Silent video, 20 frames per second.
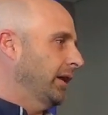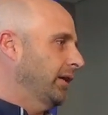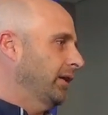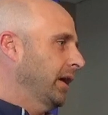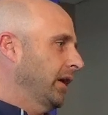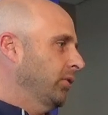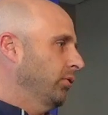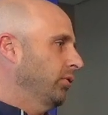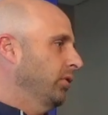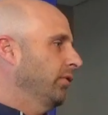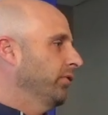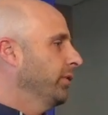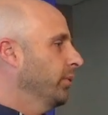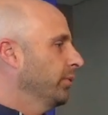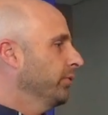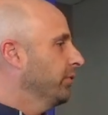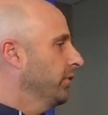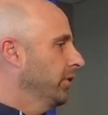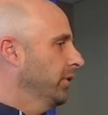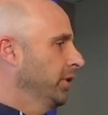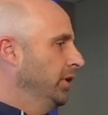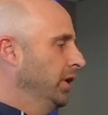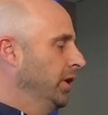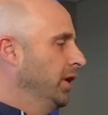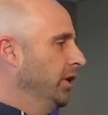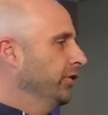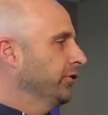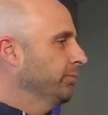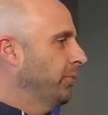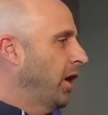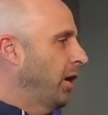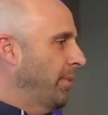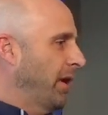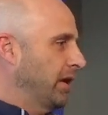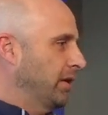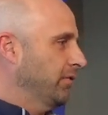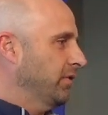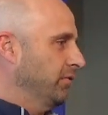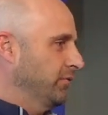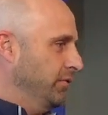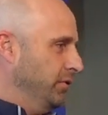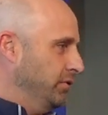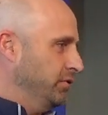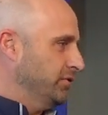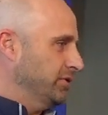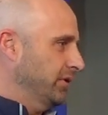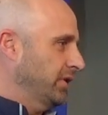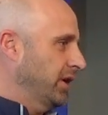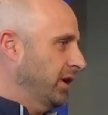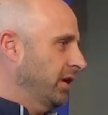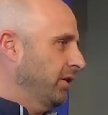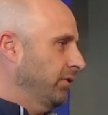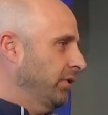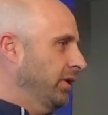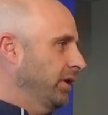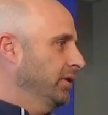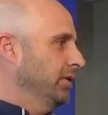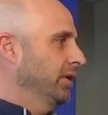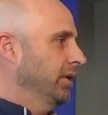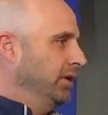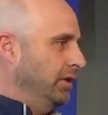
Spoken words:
I don't know if there was a small amount of confusion there that